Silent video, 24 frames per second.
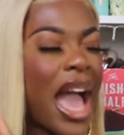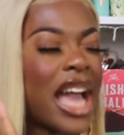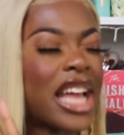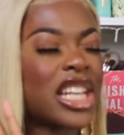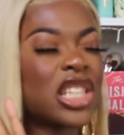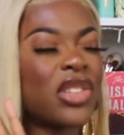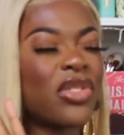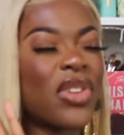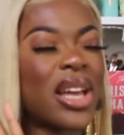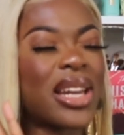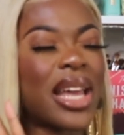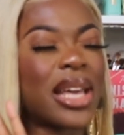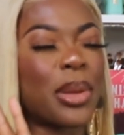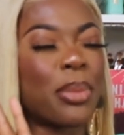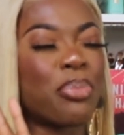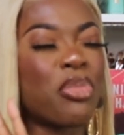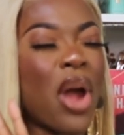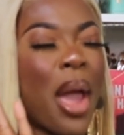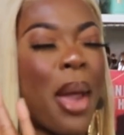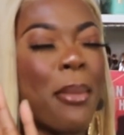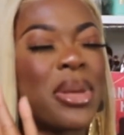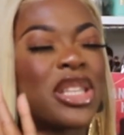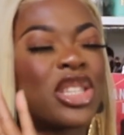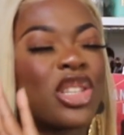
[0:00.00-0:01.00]
I just felt like the
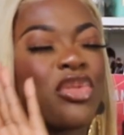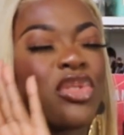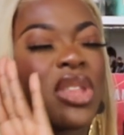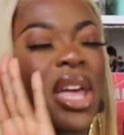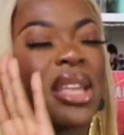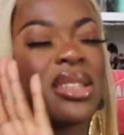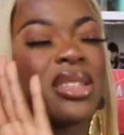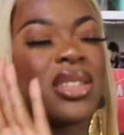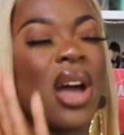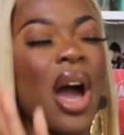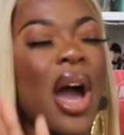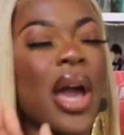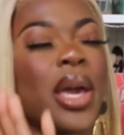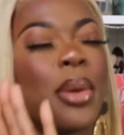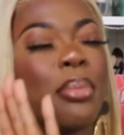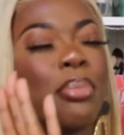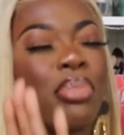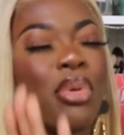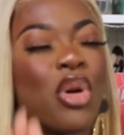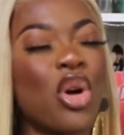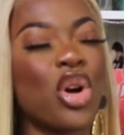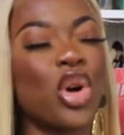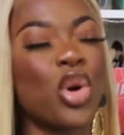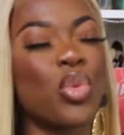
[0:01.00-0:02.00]
premise of the entire
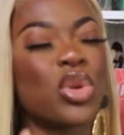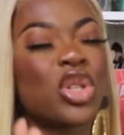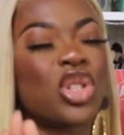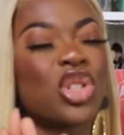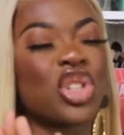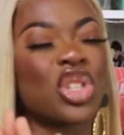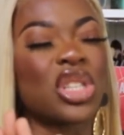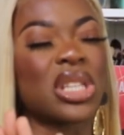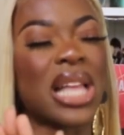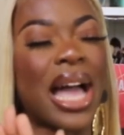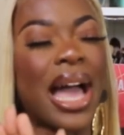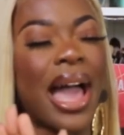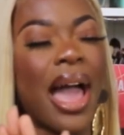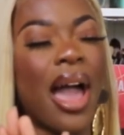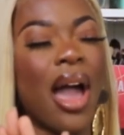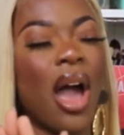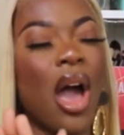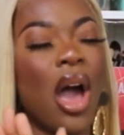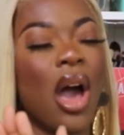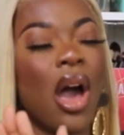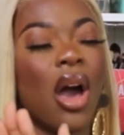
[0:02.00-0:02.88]
book was just like,